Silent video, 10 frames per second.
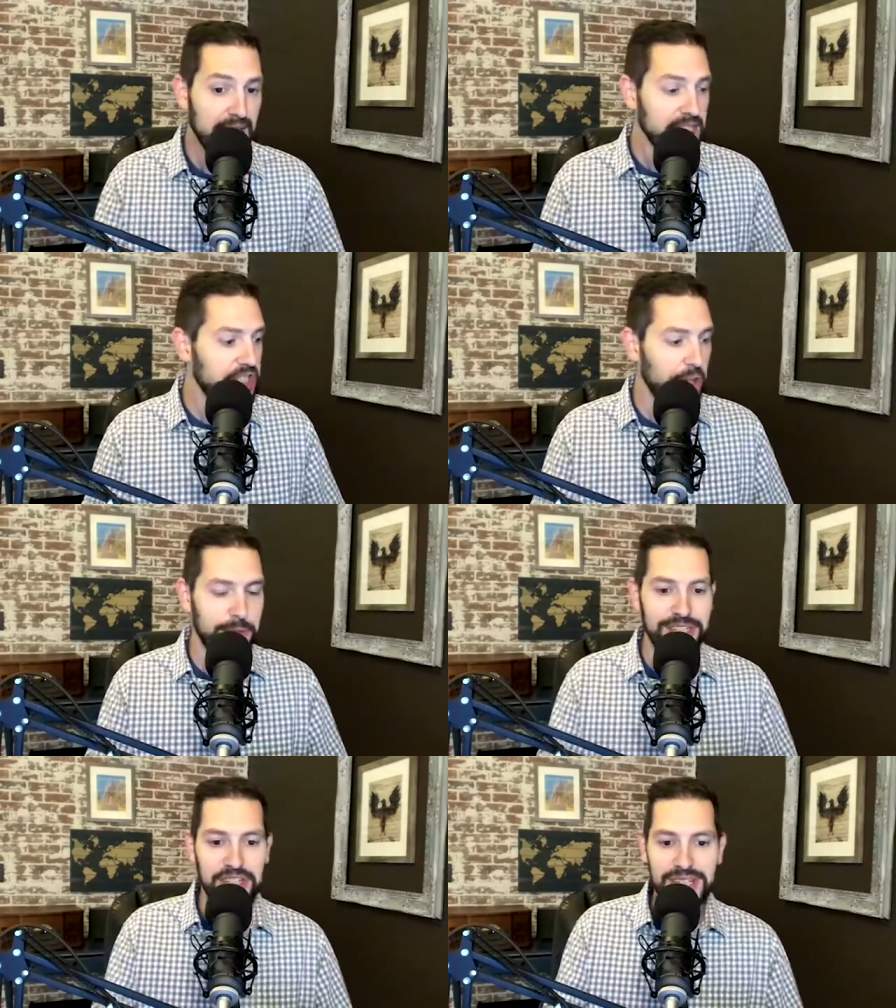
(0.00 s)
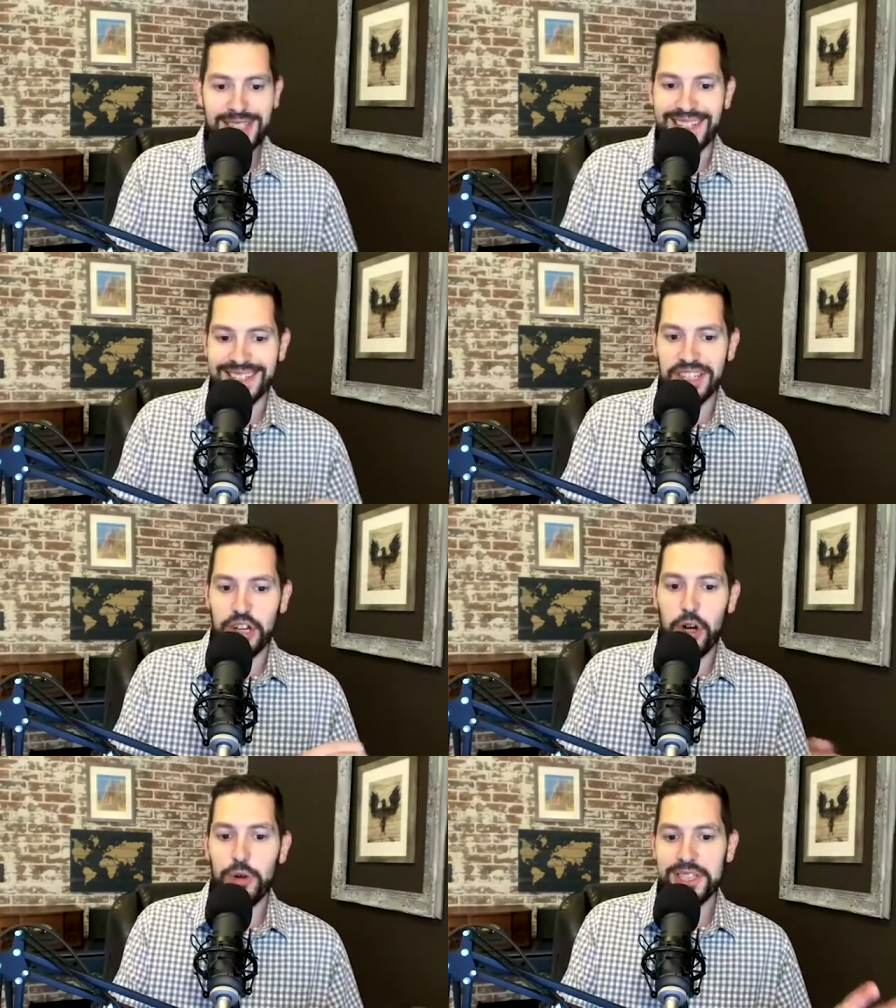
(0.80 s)
Shelby G says,
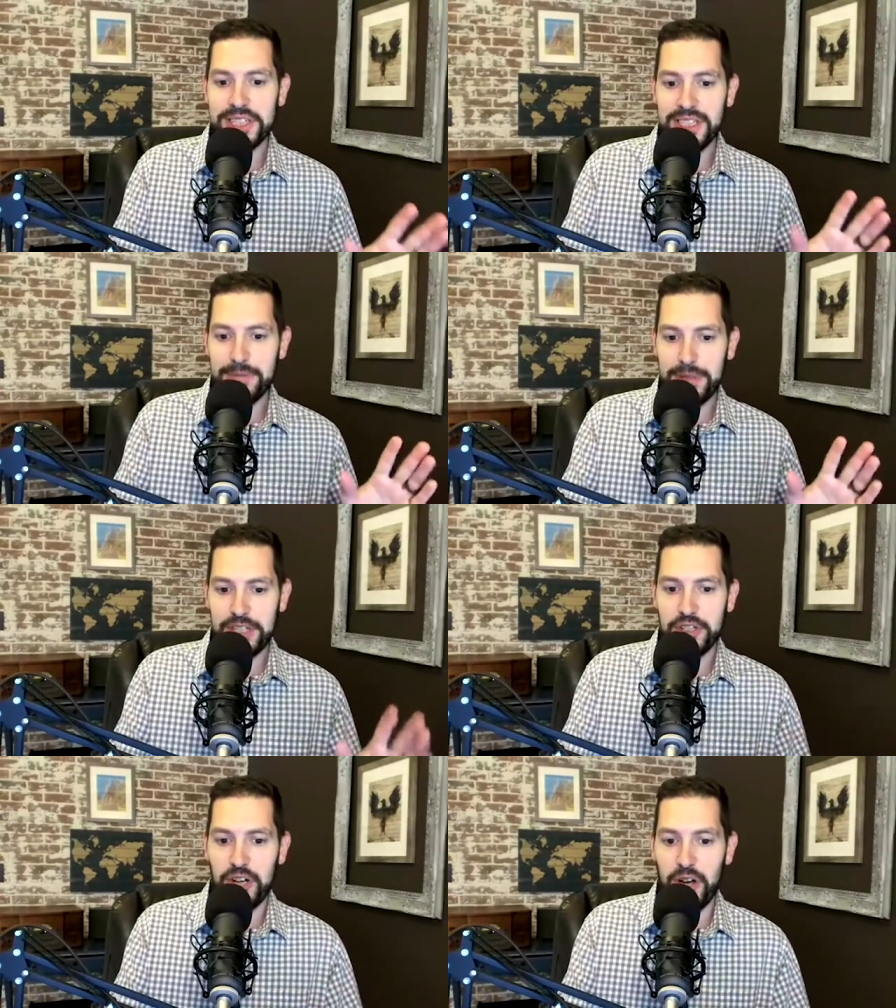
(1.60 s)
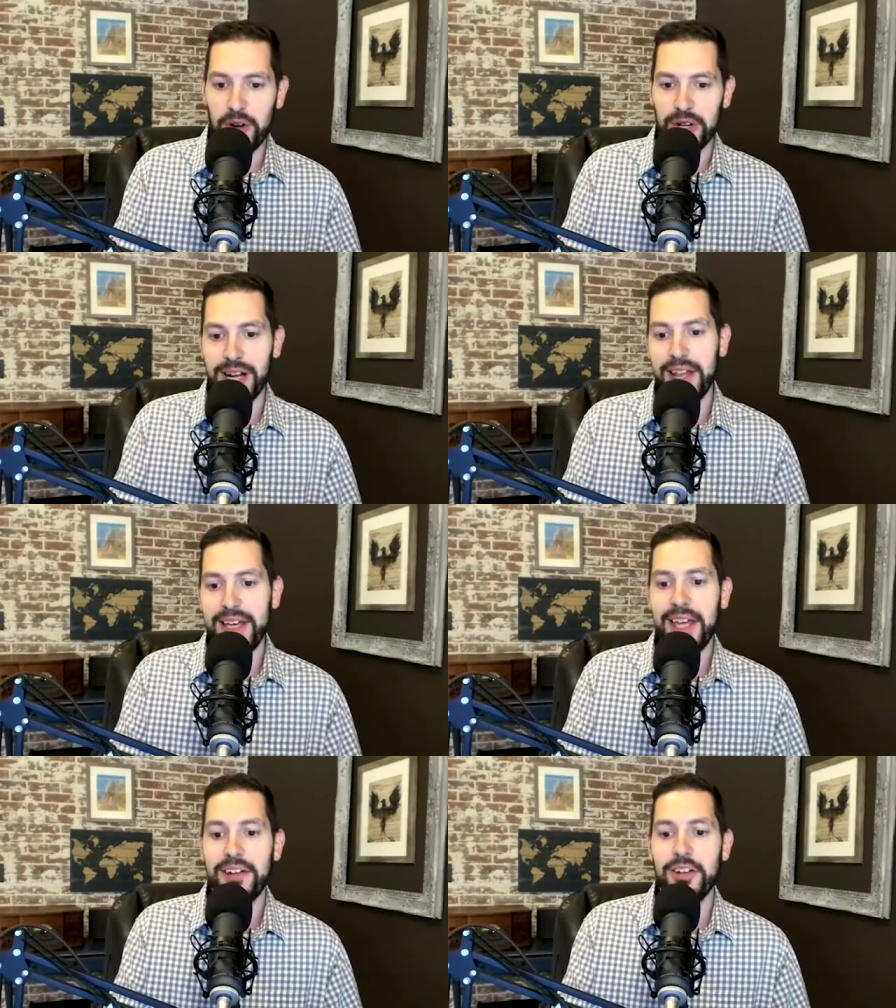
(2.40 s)
no to Sleepy Joe, and I
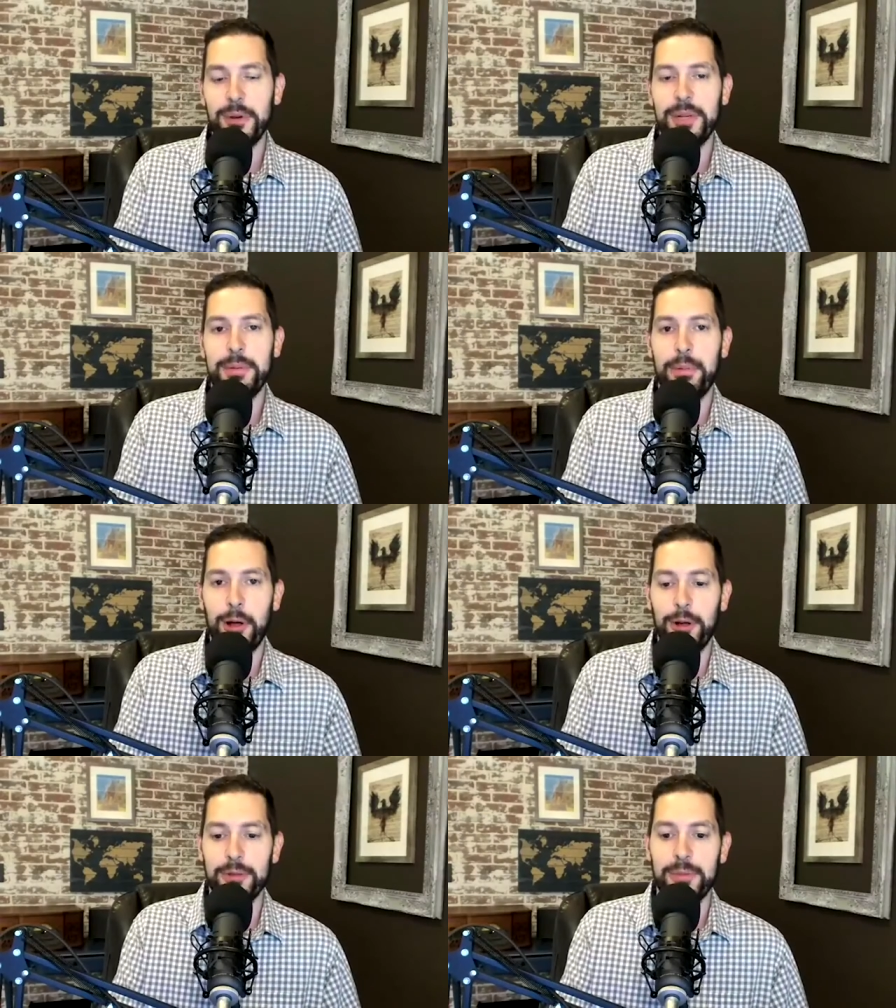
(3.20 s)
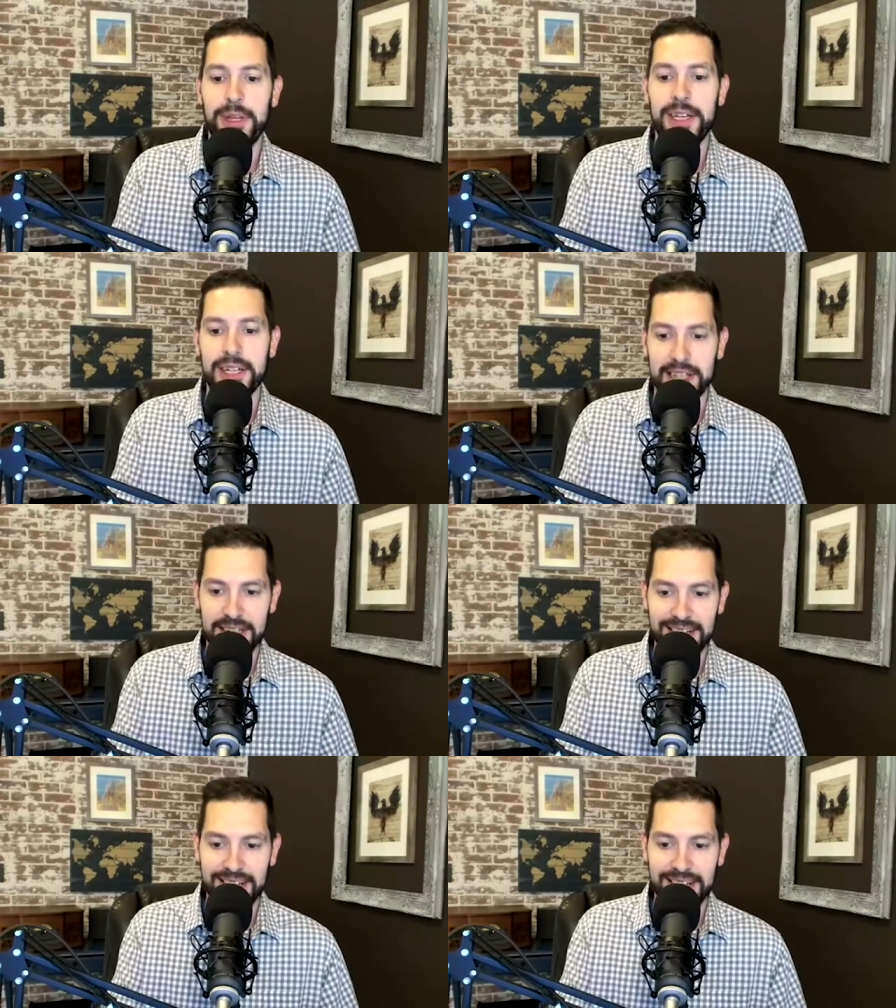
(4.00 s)
like how nobody polled me.